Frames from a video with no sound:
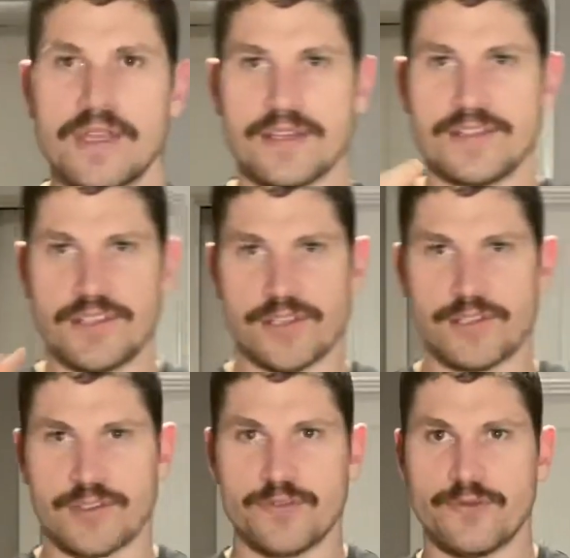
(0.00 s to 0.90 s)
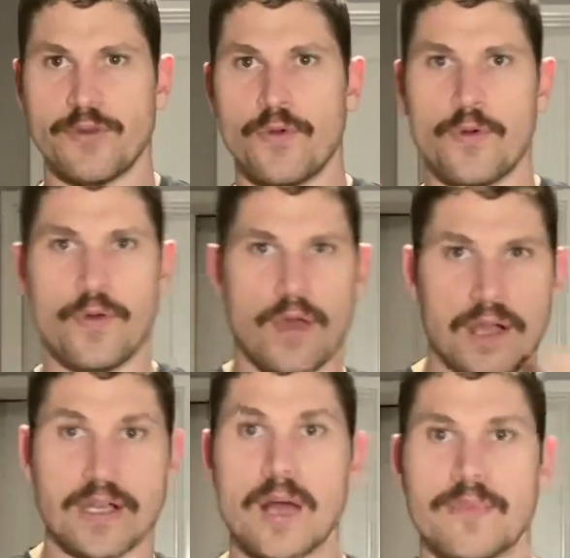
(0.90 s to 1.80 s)
exists for
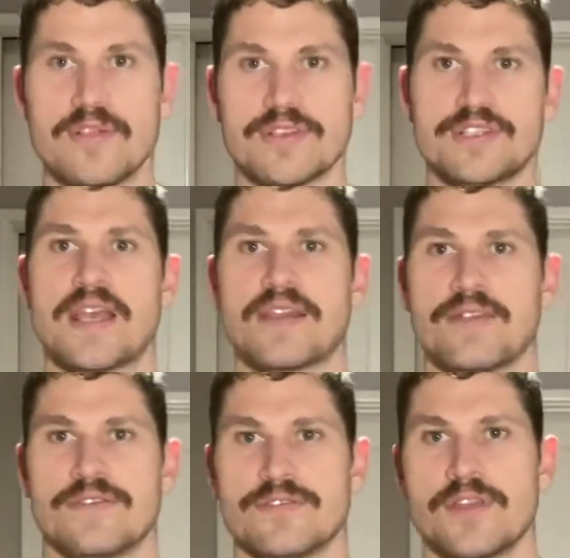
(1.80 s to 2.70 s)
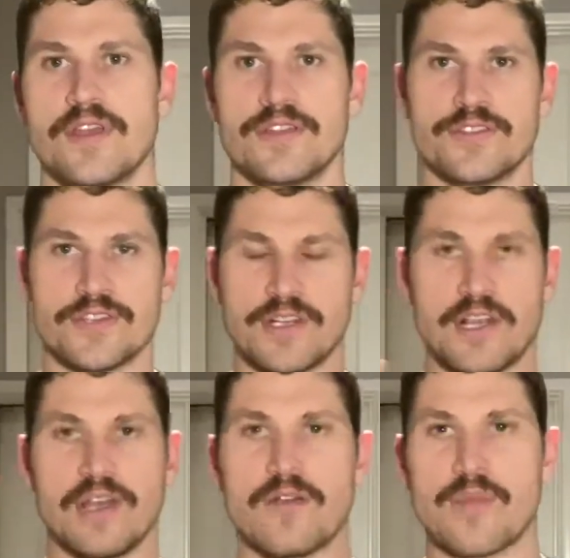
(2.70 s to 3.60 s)
a couple of seconds, just to
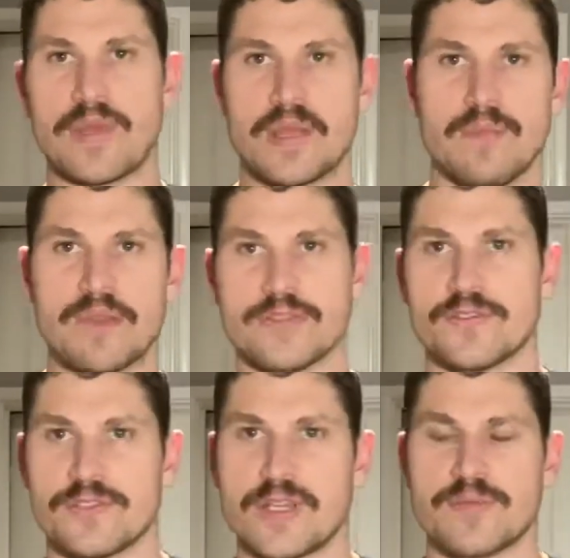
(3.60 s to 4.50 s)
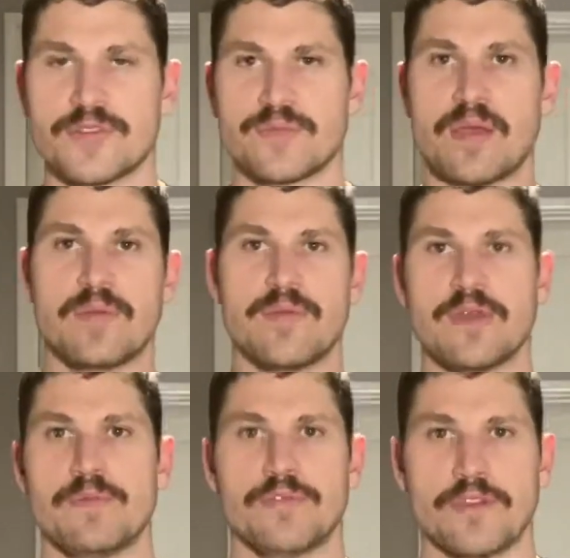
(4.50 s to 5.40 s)
clear up any misconceptions maybe
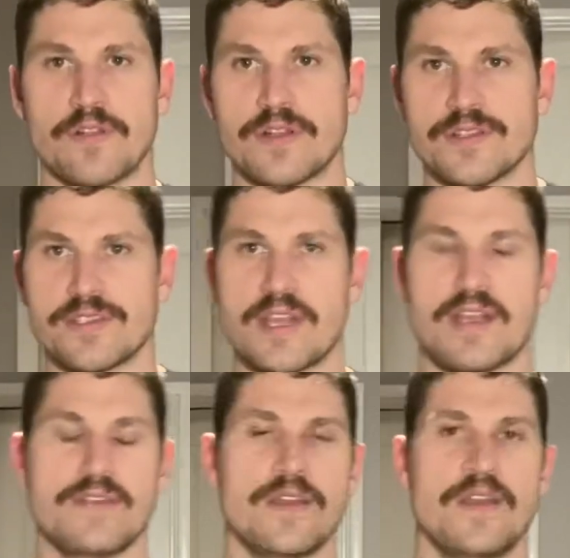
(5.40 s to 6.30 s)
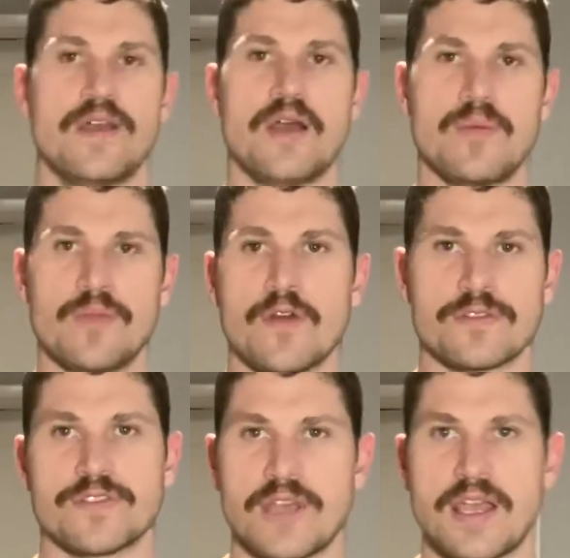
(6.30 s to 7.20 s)
people don't understand. I'm not
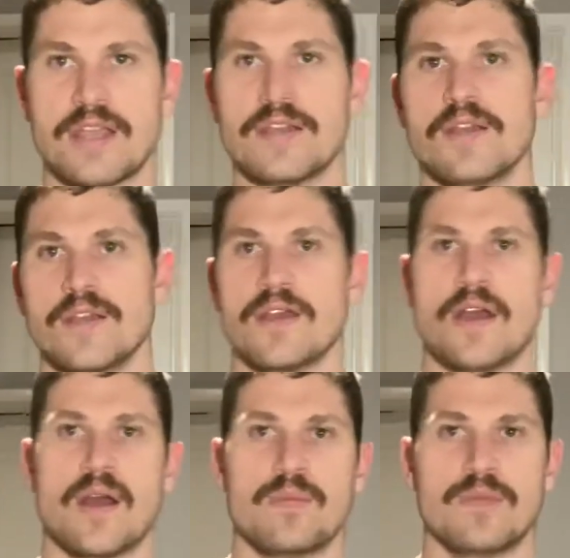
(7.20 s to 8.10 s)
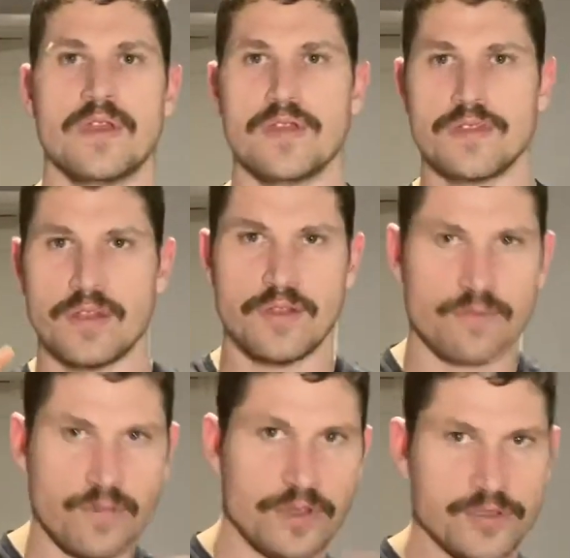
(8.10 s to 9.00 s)
saying in a
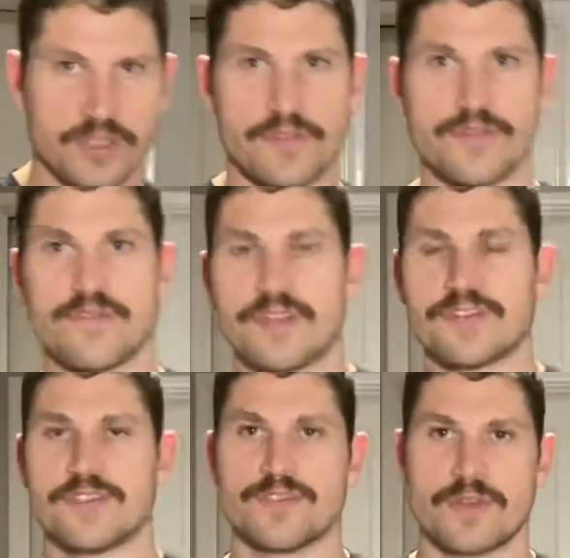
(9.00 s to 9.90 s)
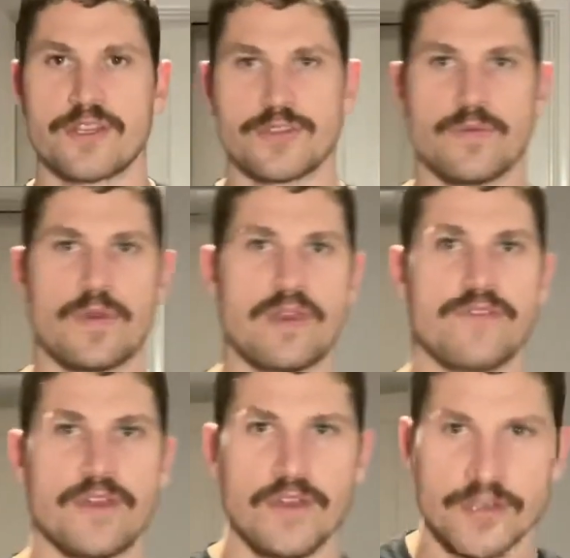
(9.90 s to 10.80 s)
real self-defense situation,
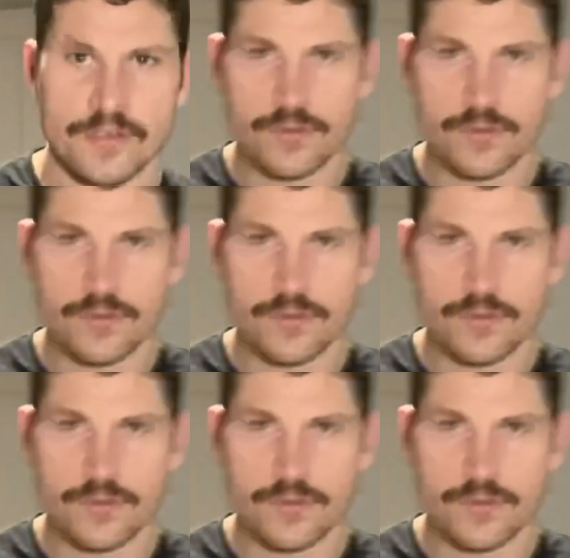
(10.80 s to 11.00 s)
whatever, you